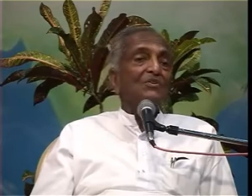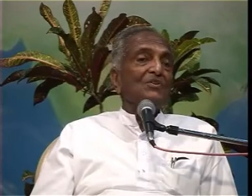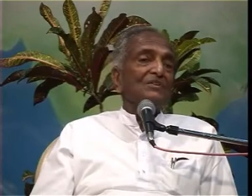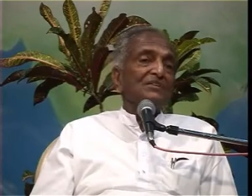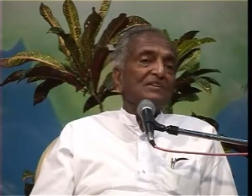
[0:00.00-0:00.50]

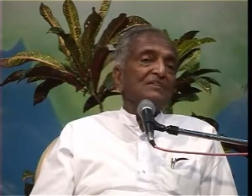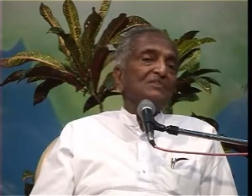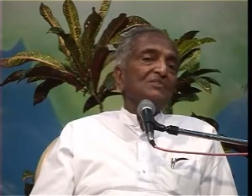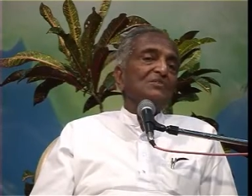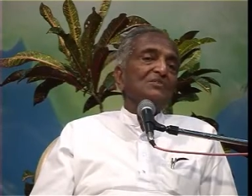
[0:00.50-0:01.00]
dollar is
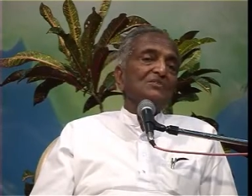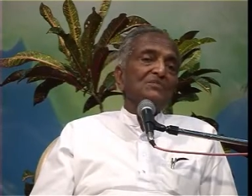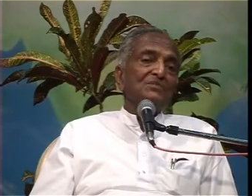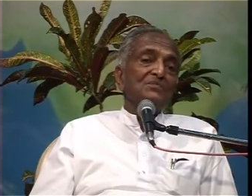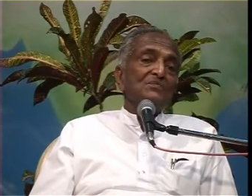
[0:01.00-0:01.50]
equal to
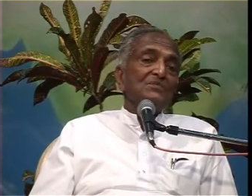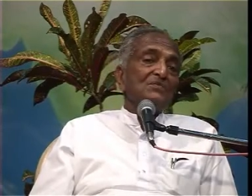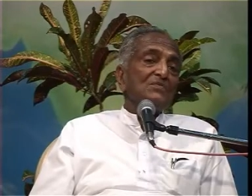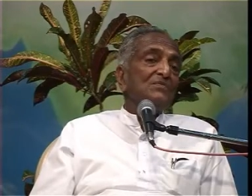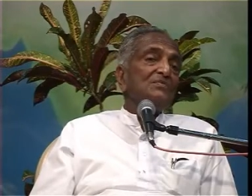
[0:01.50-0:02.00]

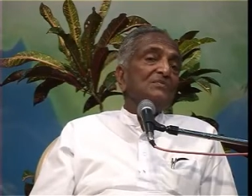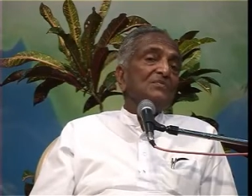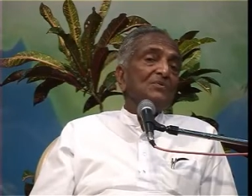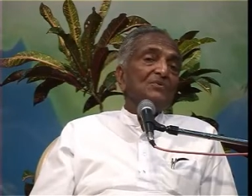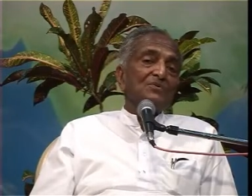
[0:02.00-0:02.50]

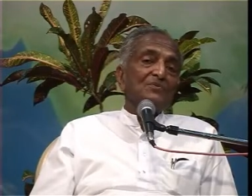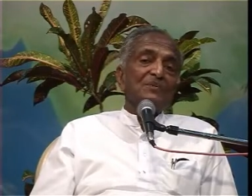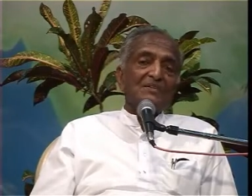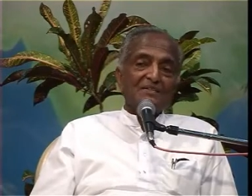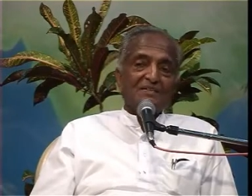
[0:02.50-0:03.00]
54
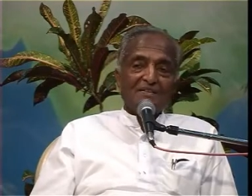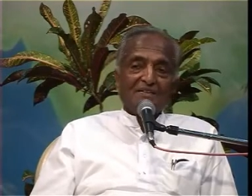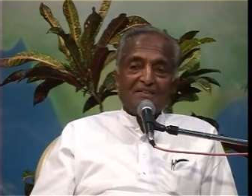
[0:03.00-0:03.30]
rupees